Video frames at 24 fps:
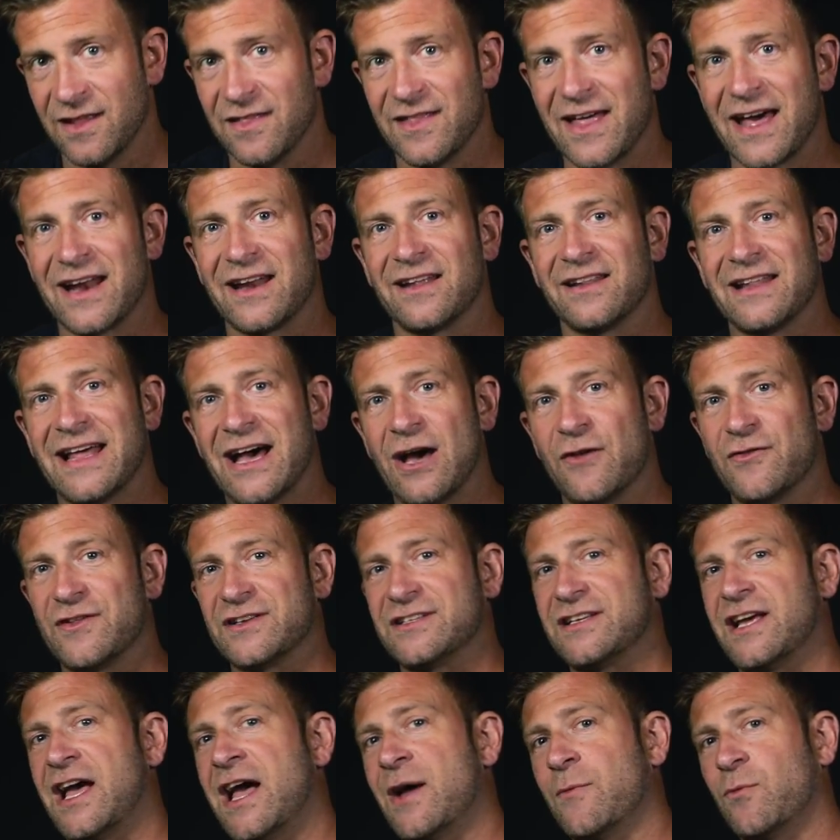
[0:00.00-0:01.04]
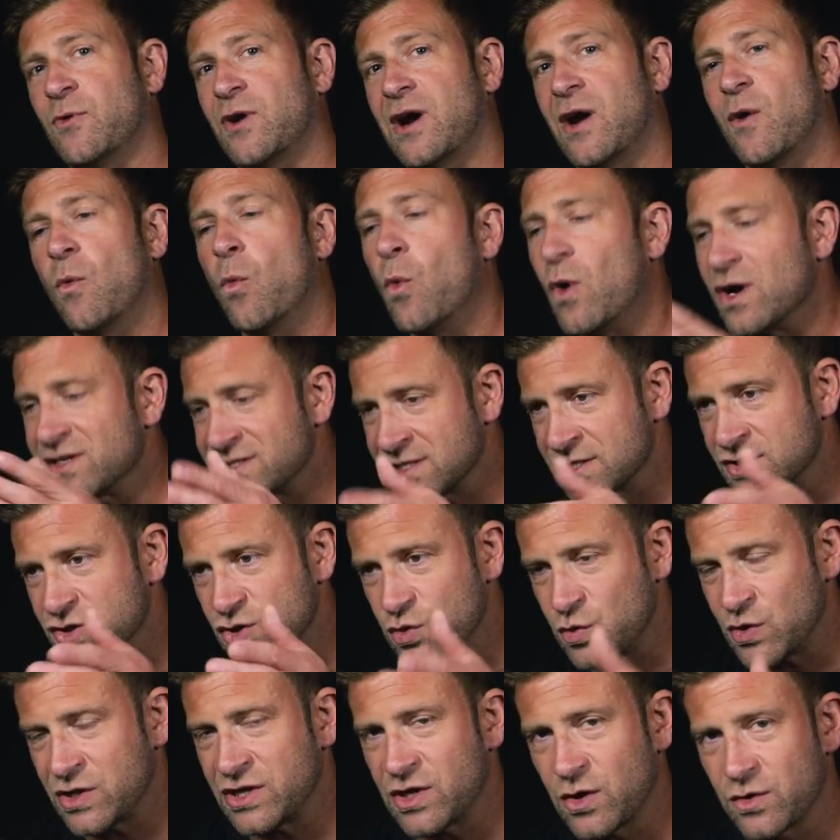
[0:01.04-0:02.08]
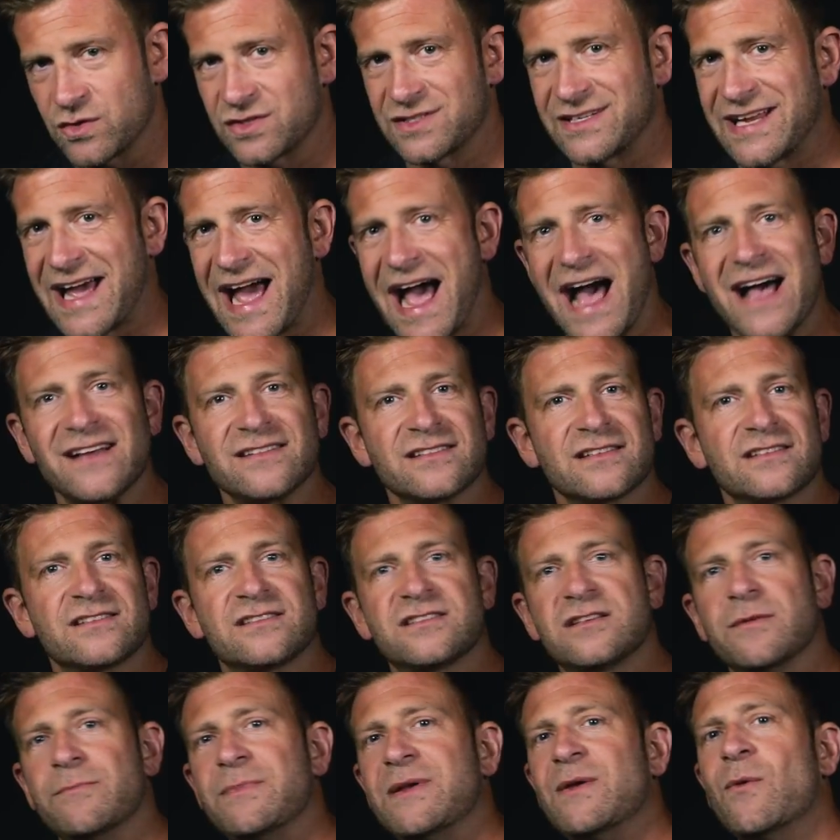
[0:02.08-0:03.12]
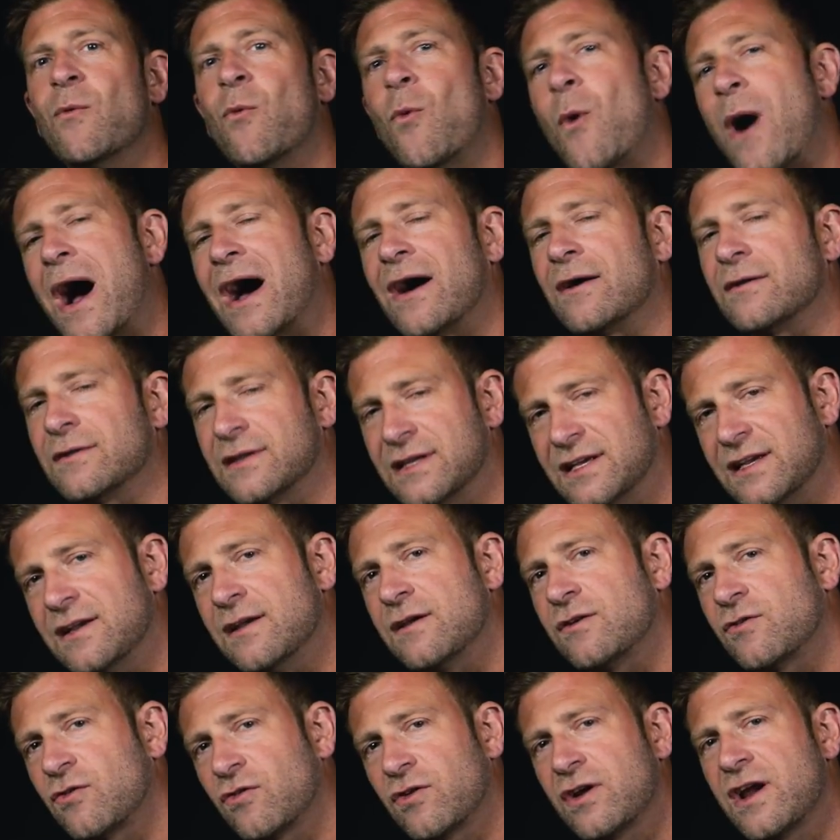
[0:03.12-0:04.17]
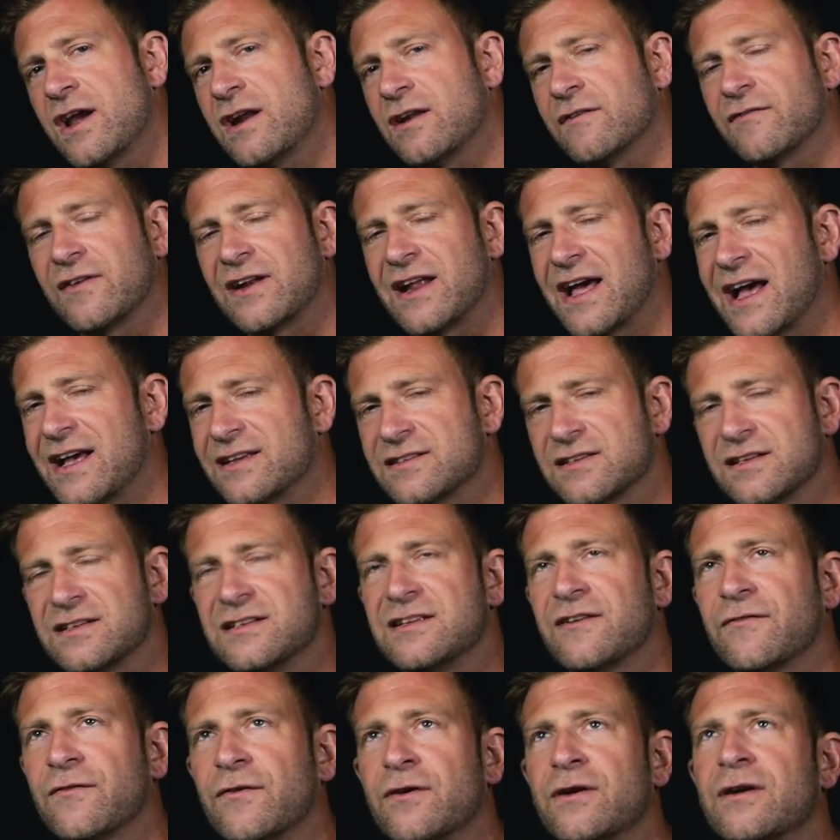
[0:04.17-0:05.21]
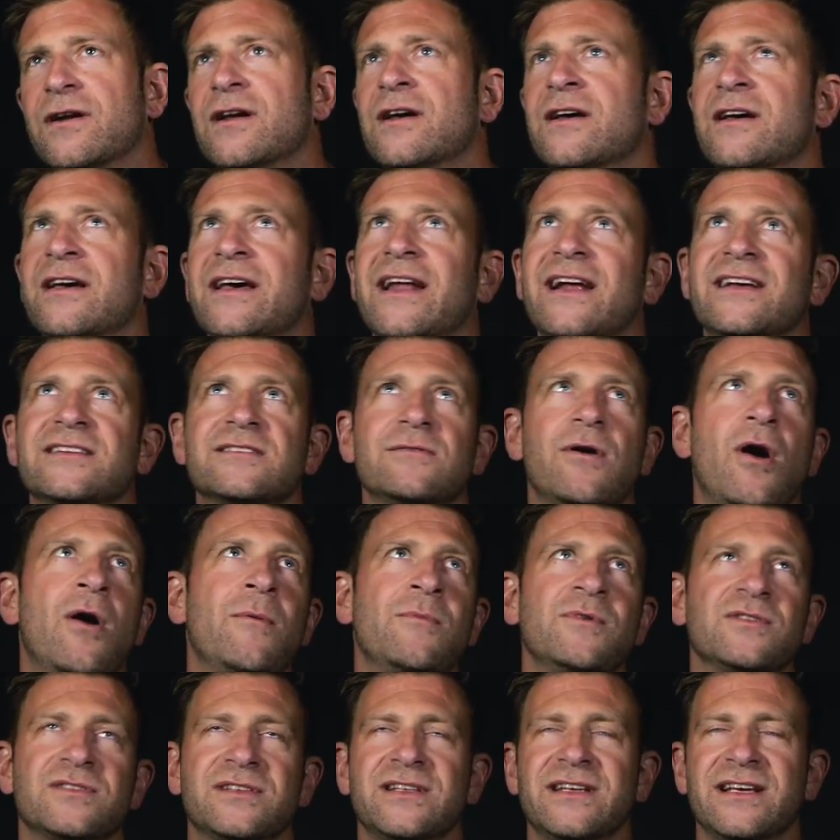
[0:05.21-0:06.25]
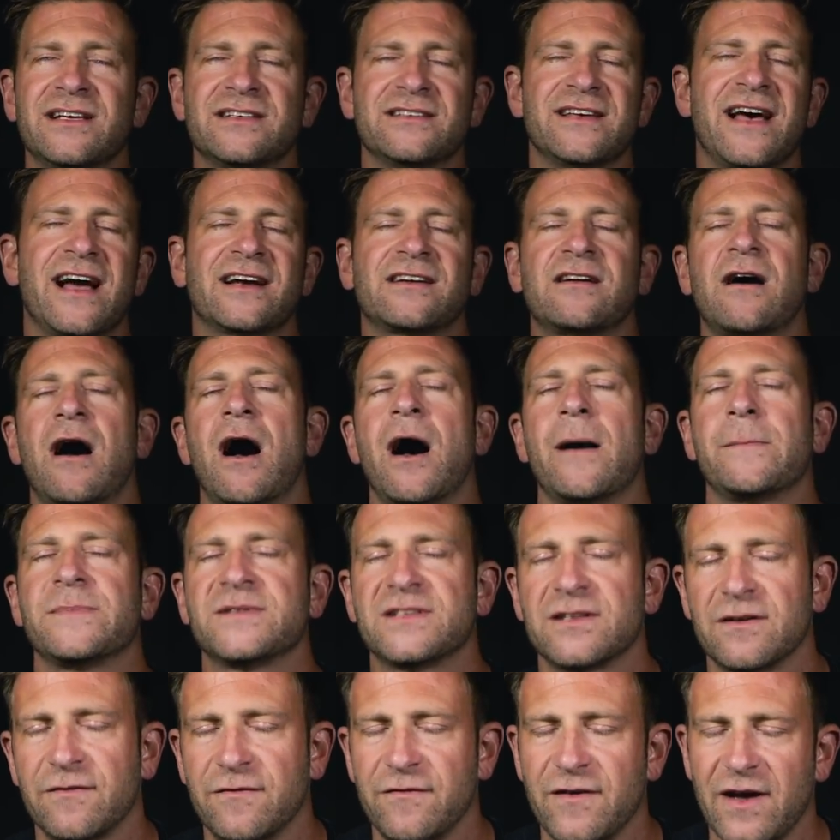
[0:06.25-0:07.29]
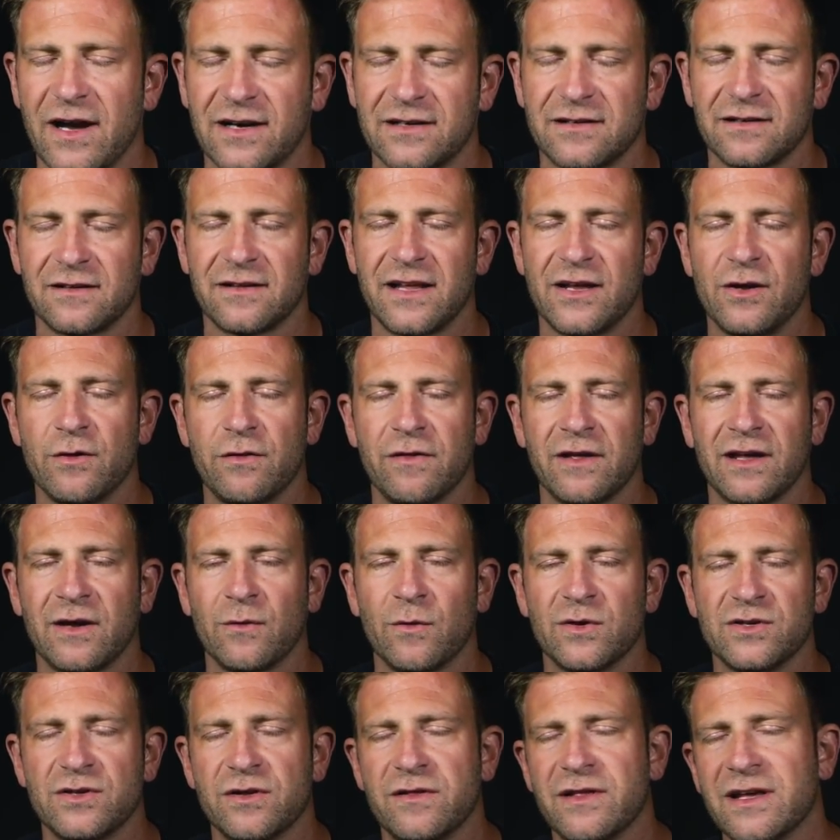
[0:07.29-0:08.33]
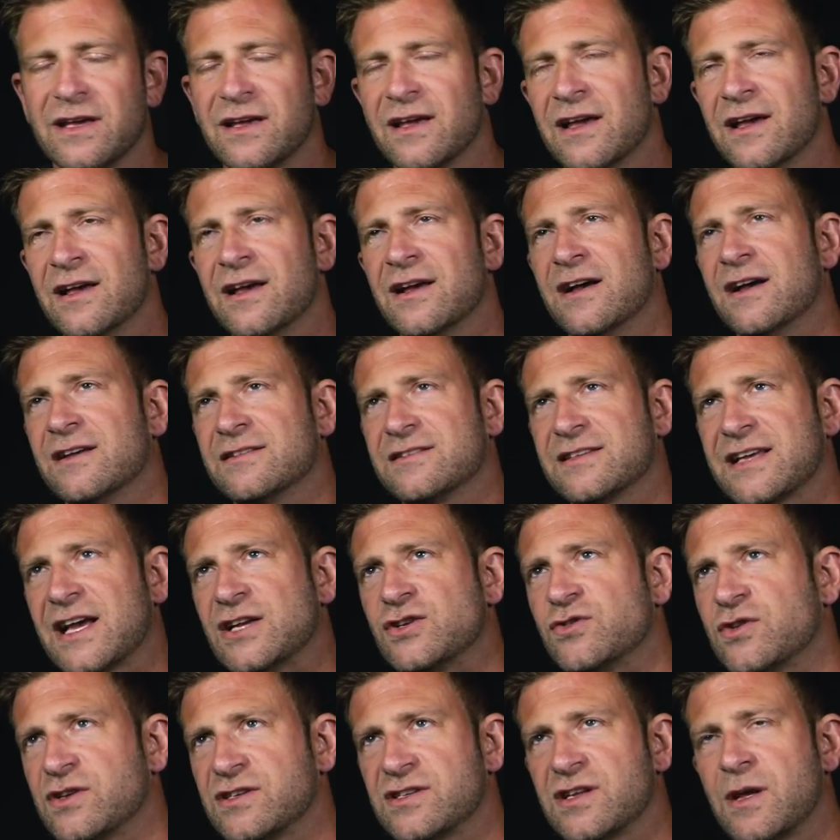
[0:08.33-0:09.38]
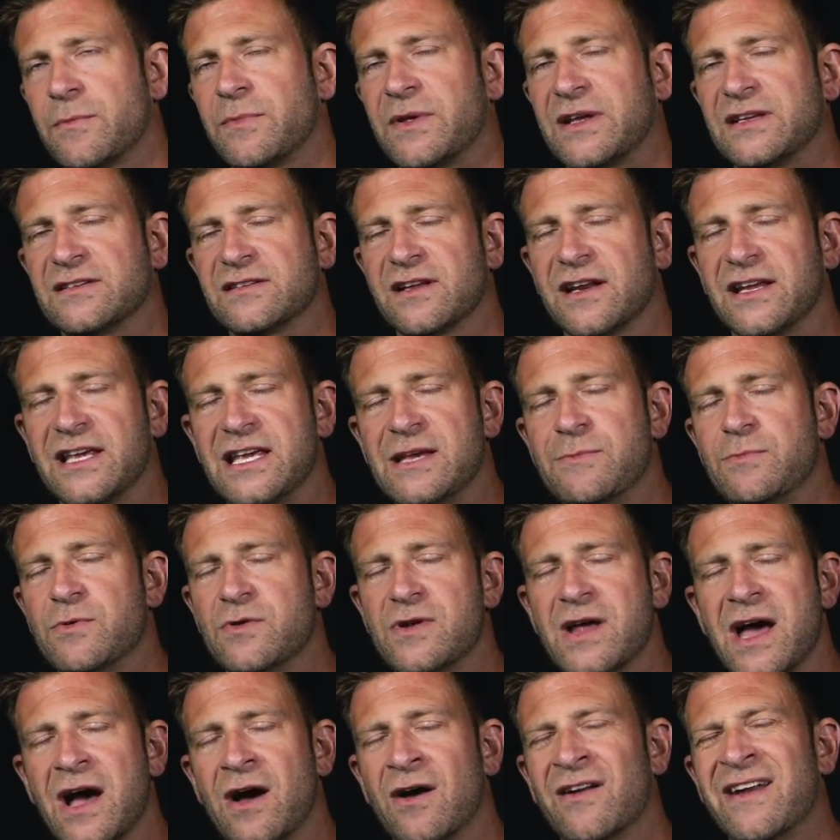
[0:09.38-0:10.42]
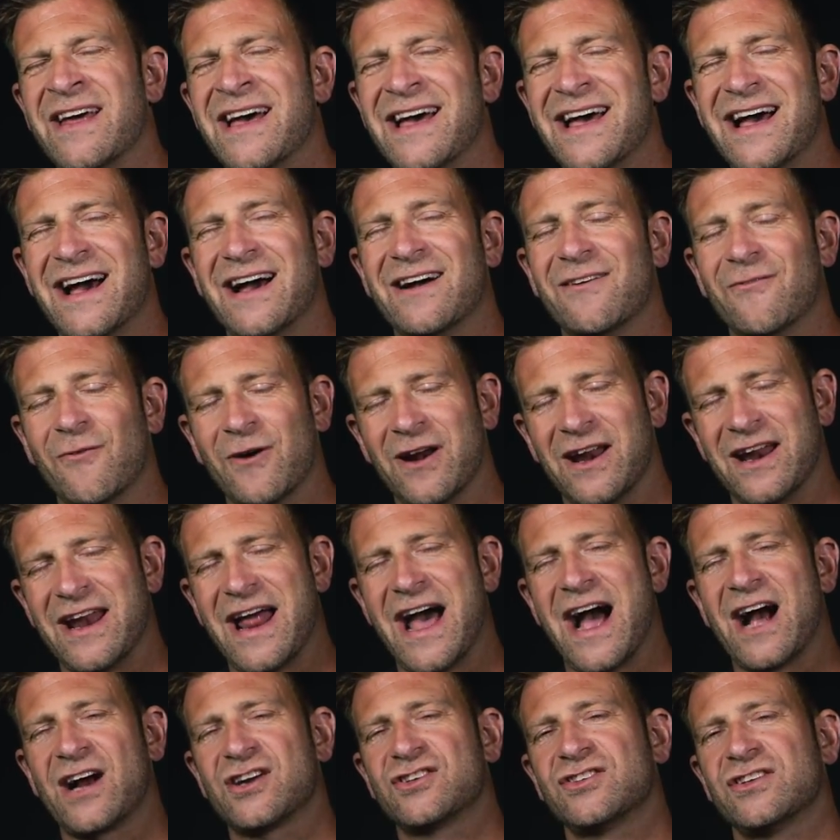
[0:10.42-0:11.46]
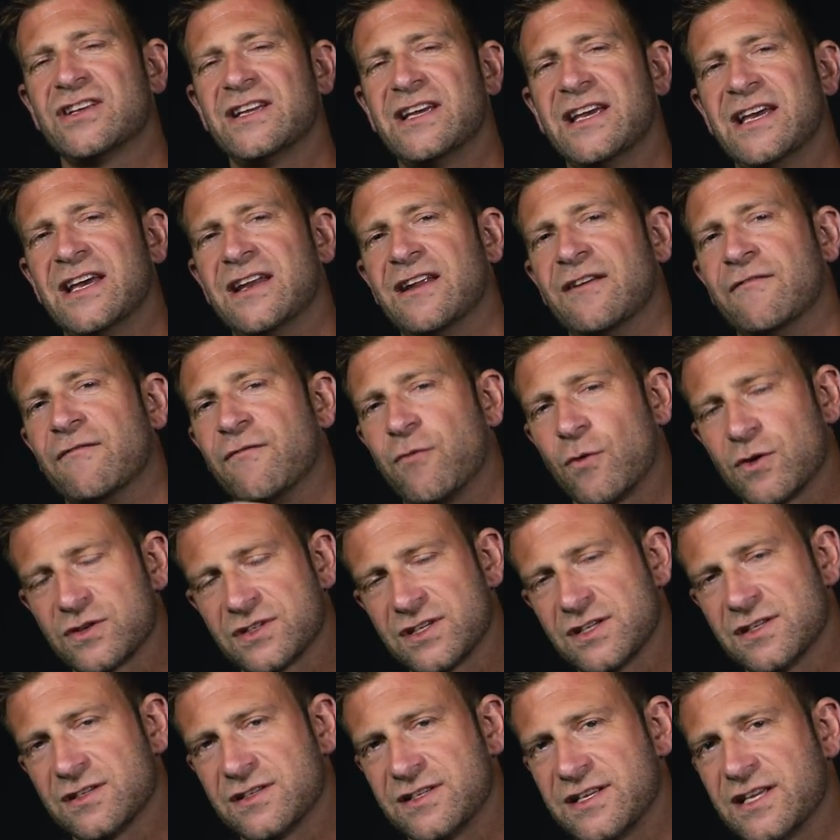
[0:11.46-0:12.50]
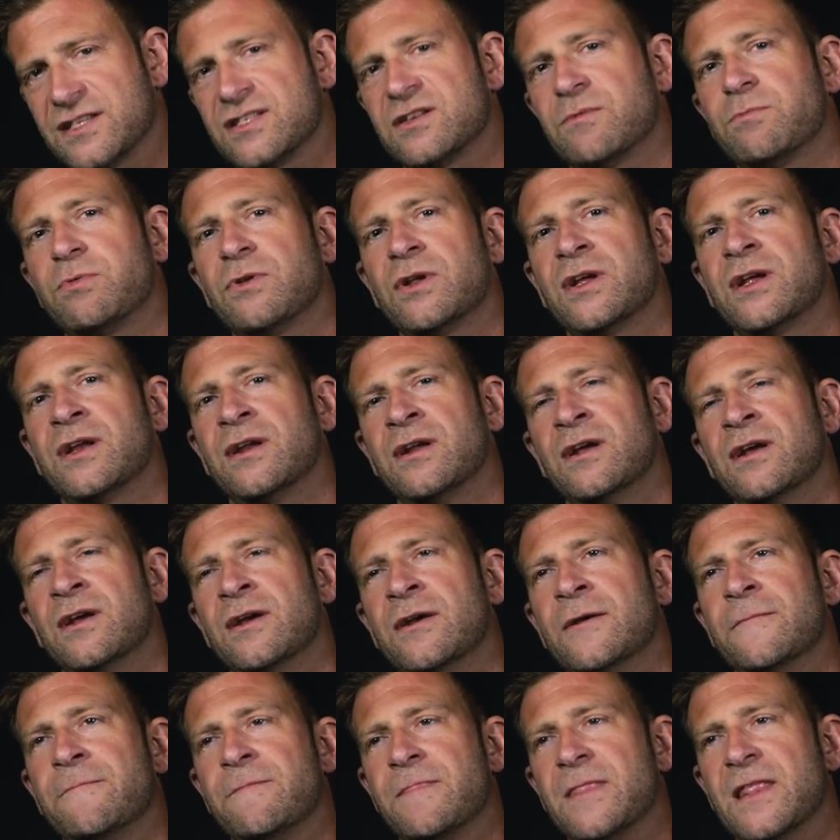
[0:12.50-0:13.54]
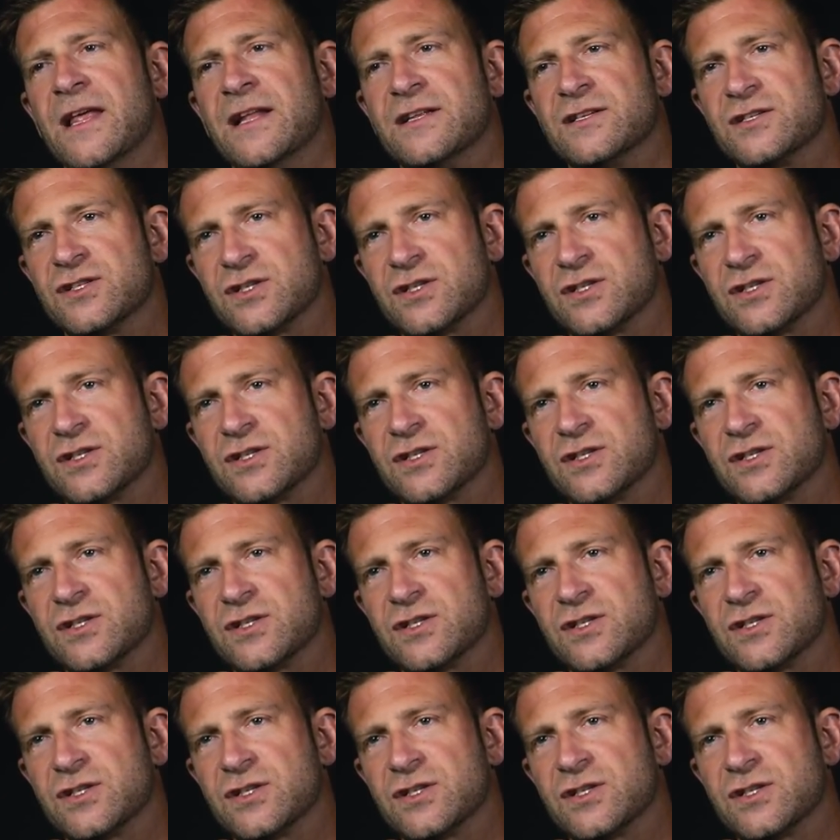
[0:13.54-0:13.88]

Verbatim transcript: that allowed the time where I wasn't doing those tasks to be wildly creative. And it has a different, it has almost the exact opposite effect that you think it was. You think scheduling something is gonna keep you down, when it actually, it enforces discipline, it